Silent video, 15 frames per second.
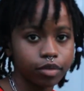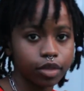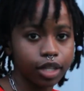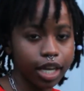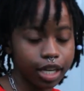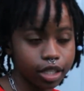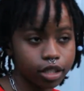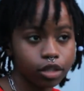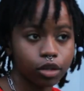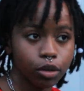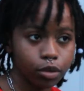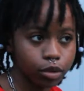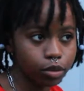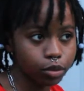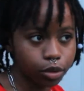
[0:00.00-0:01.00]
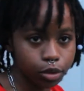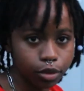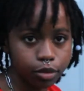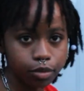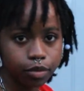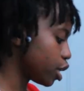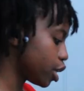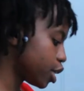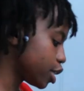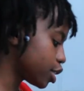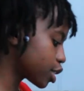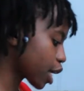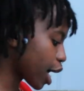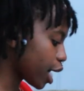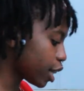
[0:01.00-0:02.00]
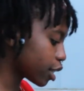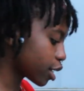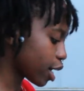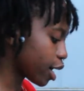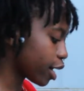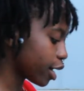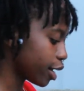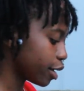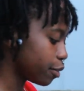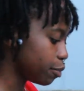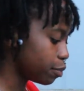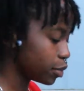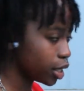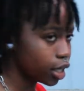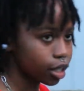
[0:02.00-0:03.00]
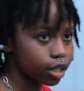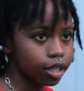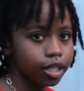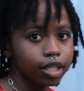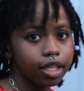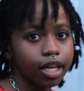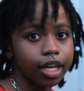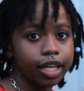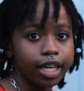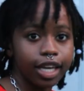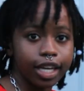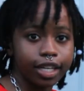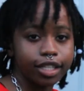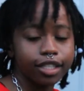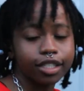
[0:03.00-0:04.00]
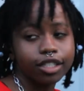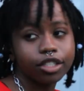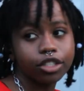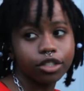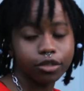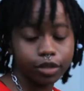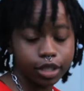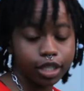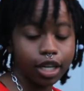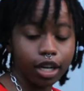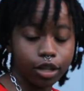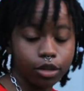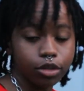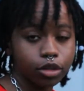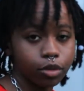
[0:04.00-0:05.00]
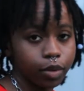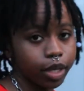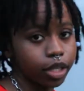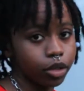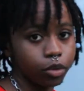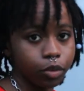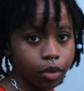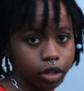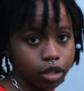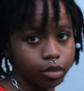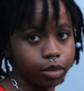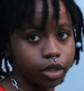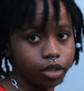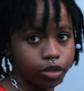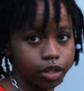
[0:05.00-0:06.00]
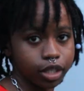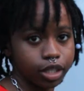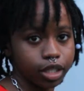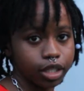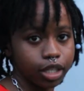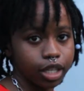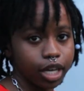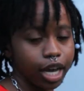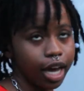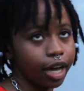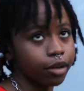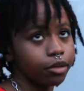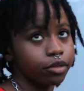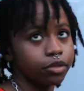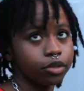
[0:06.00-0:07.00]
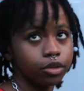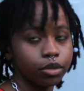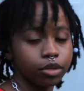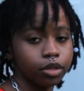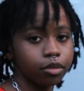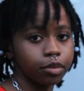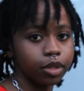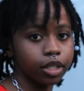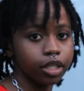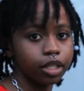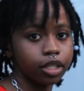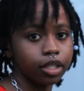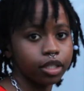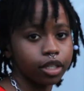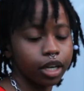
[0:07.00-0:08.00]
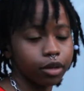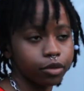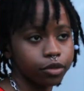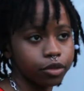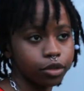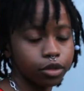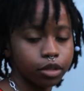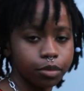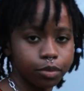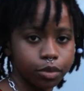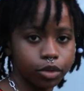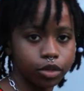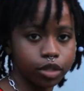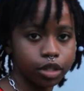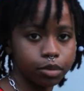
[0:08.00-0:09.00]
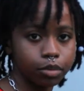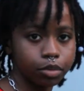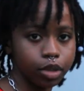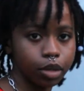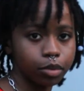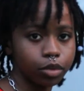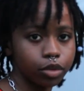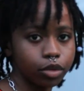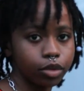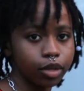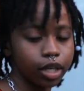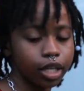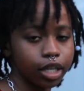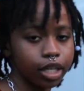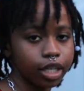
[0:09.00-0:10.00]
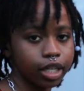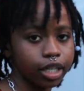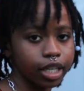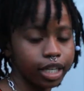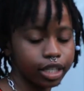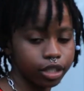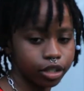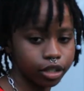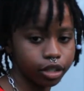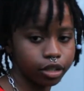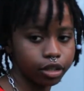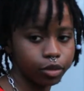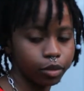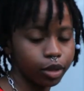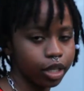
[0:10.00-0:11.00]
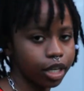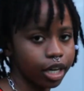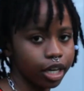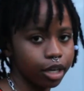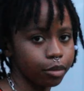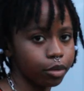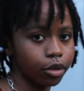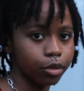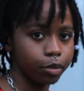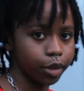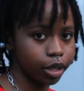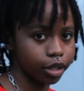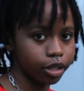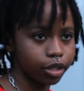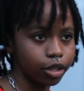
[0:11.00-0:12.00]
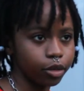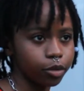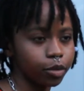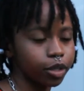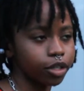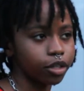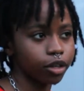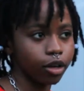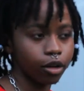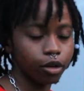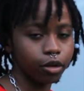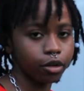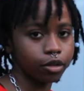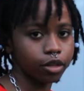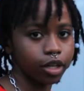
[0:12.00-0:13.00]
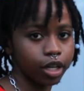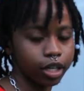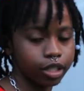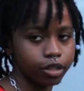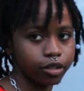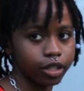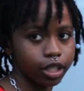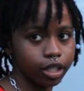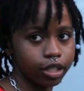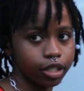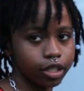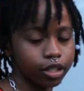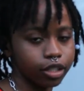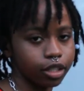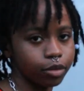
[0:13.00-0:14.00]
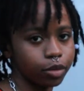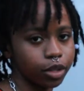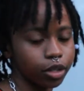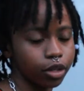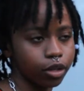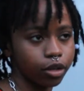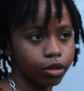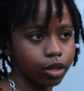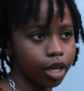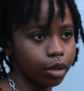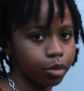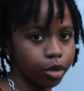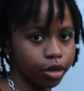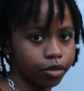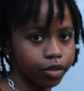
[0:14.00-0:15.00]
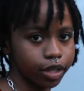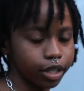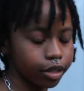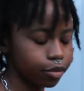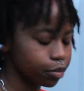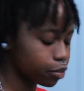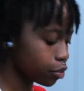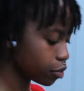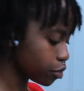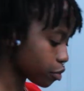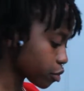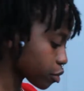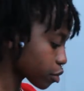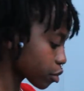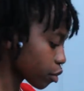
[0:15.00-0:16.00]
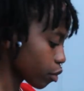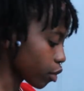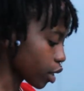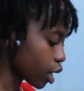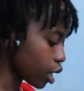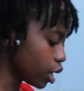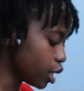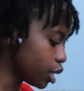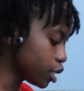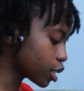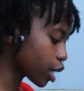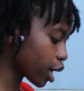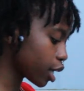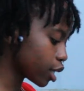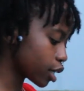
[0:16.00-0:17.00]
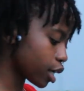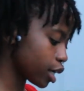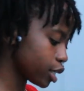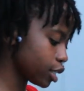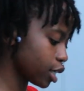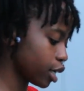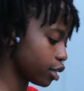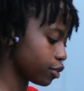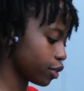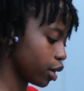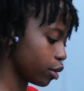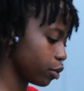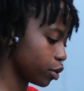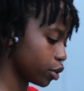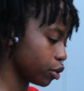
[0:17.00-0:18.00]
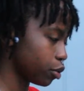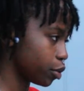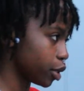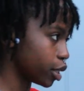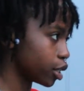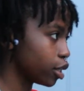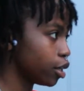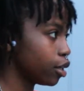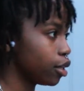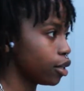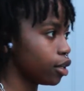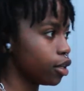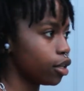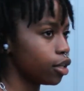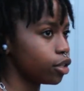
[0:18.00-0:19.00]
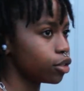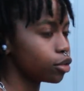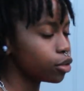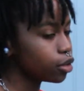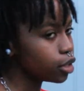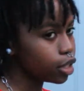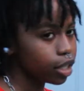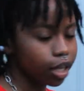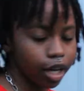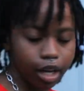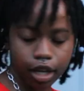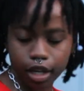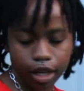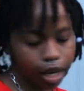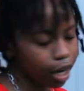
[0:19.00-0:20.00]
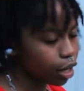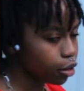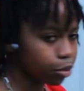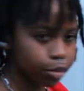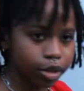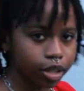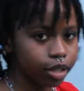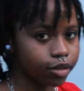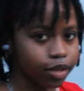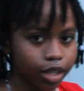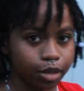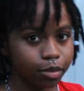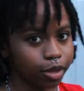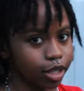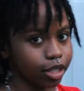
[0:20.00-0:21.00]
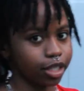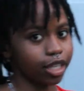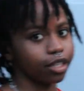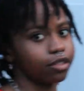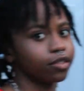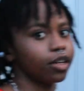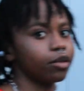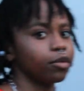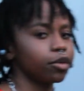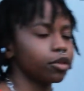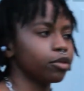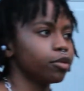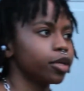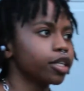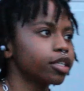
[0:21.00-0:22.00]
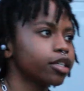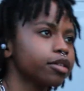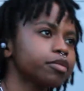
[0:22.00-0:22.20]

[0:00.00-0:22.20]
That is the golden rule. Is Kyla Kai me? Again, treat others the way you want to be treated. I refuse to treat people like dirt when I am no better. We are all God's creations and we're all not perfect. Is Kyla Kai satisfied with their work? Truly, I don't believe anybody's satisfied with their work.